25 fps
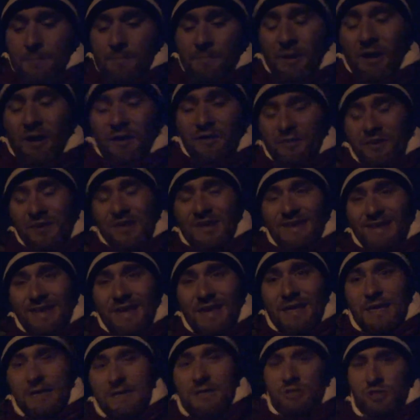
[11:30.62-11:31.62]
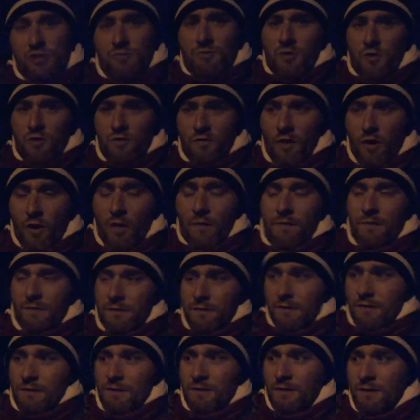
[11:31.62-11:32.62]
But I think the key is to move on.
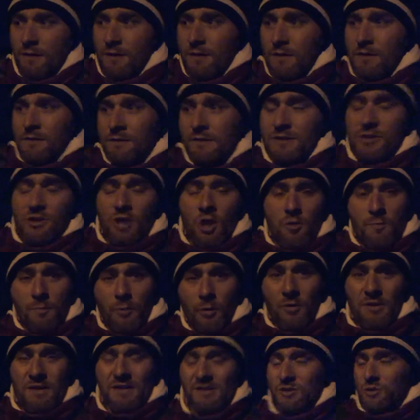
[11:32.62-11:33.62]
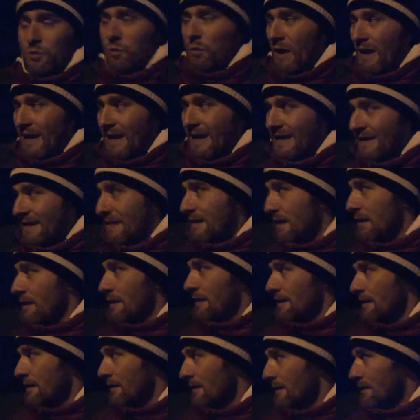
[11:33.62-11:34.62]
There's no point in dwelling
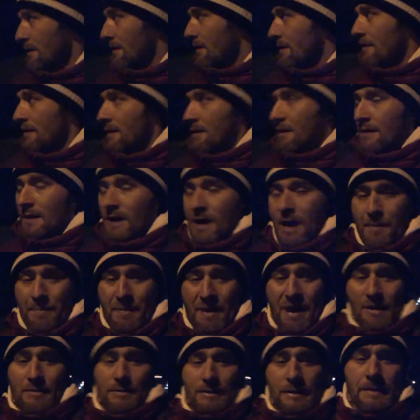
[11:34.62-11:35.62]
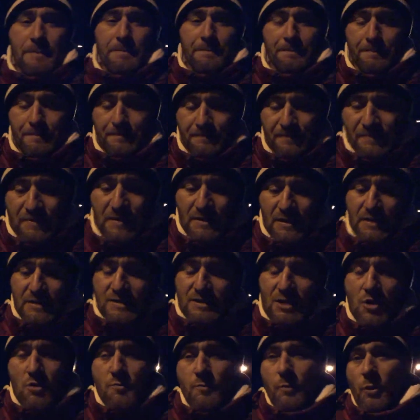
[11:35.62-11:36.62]
about it.
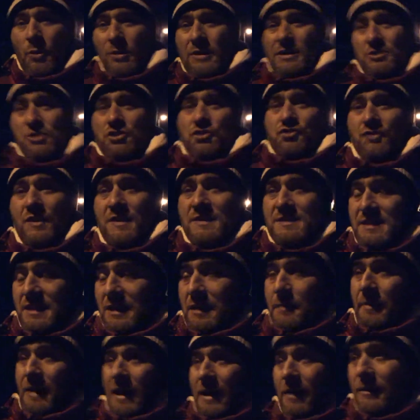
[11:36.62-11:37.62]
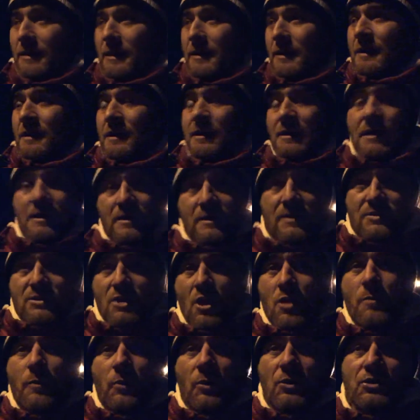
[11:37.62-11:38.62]
There's no point in stressing about it. There's
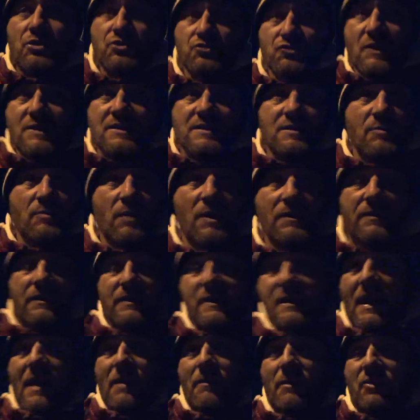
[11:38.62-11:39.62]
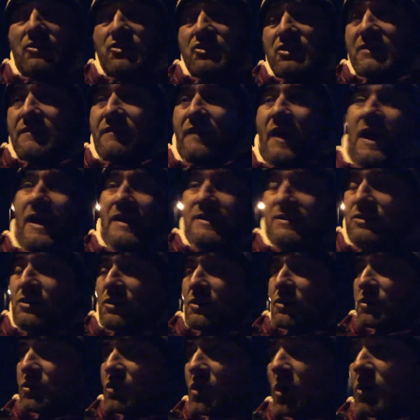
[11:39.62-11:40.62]
no point in stressing how much this van's
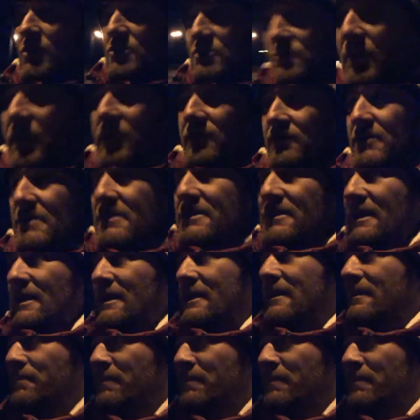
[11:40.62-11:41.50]
going to cost, whether it's going to